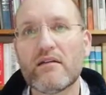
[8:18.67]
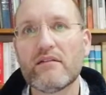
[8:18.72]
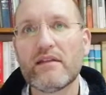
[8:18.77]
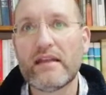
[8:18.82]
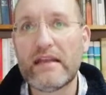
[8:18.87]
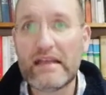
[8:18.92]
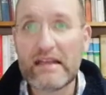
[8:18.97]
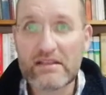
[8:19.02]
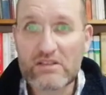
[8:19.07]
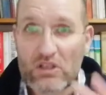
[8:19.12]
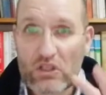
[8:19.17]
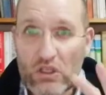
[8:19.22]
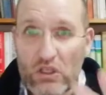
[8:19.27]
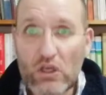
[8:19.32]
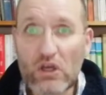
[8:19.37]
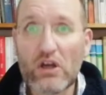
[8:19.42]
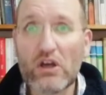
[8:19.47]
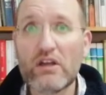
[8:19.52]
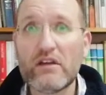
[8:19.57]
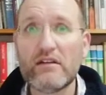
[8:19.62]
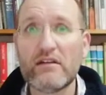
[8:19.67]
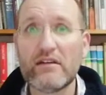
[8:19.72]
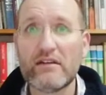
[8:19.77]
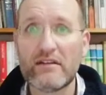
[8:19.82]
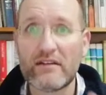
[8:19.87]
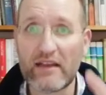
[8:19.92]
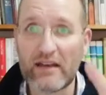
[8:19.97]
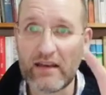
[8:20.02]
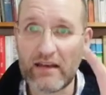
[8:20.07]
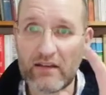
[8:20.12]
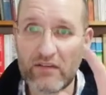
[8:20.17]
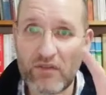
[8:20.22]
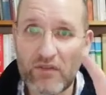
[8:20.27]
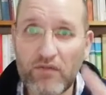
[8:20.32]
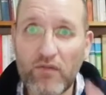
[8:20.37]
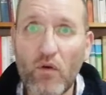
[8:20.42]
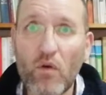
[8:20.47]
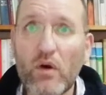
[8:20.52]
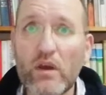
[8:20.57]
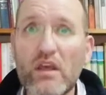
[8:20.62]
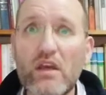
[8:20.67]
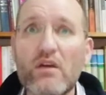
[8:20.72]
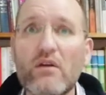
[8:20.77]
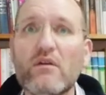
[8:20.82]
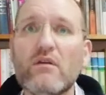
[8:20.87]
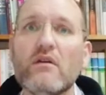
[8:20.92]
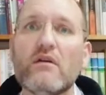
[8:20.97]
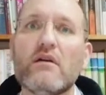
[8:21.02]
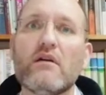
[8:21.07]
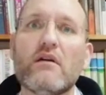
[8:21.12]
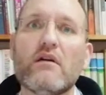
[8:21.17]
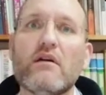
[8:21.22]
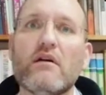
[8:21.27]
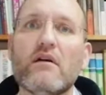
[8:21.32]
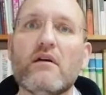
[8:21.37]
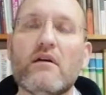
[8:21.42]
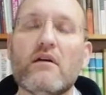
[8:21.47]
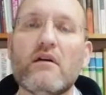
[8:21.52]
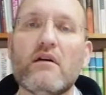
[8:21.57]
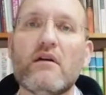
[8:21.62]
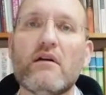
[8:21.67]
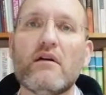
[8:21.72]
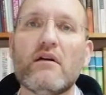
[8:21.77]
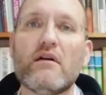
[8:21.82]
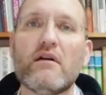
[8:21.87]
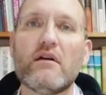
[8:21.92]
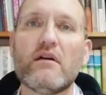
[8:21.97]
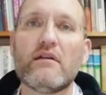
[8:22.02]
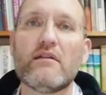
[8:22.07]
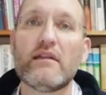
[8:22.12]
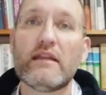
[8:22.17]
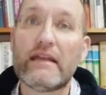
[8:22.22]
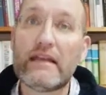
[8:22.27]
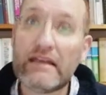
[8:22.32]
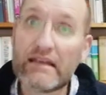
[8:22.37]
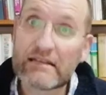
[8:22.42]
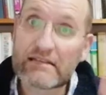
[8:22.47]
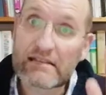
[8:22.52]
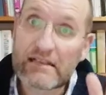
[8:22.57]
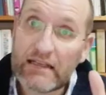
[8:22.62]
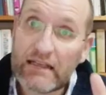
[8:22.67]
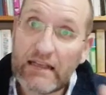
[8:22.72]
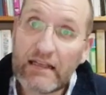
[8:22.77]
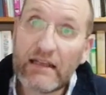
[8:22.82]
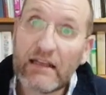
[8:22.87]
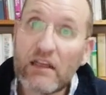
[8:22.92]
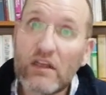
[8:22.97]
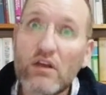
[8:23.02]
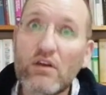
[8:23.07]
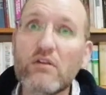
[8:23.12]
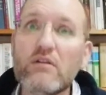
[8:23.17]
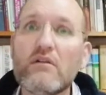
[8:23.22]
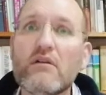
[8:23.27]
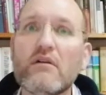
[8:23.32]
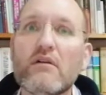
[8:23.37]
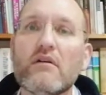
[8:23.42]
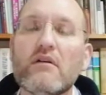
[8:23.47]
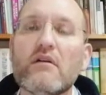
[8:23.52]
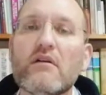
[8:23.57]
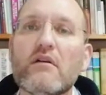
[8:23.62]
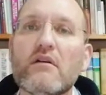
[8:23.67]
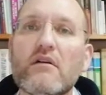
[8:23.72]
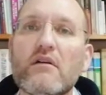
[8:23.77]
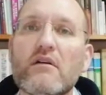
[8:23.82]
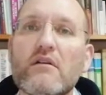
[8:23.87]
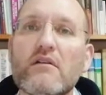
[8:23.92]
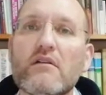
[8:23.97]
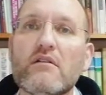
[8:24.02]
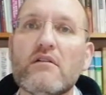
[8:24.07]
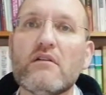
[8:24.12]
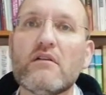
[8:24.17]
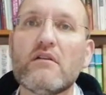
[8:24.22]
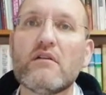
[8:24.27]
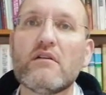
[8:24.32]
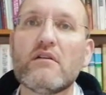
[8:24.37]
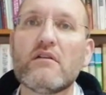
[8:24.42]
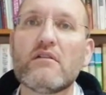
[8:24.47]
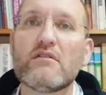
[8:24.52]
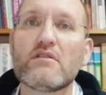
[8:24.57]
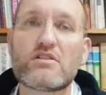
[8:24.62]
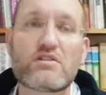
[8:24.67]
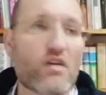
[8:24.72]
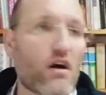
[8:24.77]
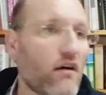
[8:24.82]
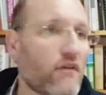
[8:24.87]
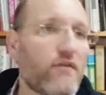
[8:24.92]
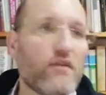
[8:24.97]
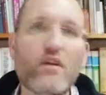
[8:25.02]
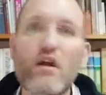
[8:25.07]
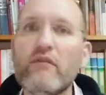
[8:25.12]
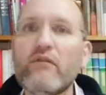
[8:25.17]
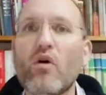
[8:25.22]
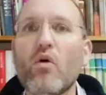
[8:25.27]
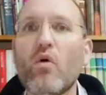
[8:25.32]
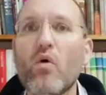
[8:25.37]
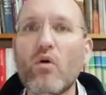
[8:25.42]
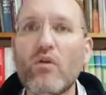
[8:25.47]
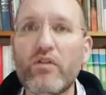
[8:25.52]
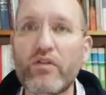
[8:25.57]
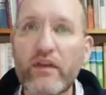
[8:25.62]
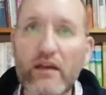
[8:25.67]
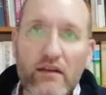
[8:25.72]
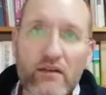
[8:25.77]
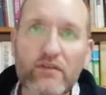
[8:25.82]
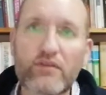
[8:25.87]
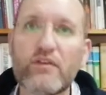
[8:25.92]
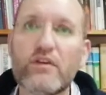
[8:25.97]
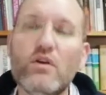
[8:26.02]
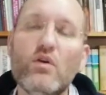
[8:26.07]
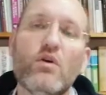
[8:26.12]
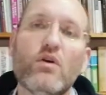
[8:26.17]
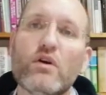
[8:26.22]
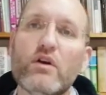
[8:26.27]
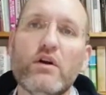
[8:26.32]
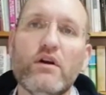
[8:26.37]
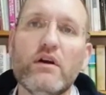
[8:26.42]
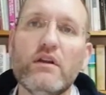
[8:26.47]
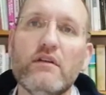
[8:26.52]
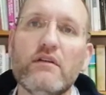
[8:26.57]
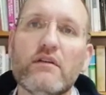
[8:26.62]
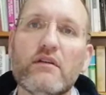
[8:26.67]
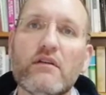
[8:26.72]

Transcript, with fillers: That He is good, that He's for you, that He is leading you, sovereign over all things for your good?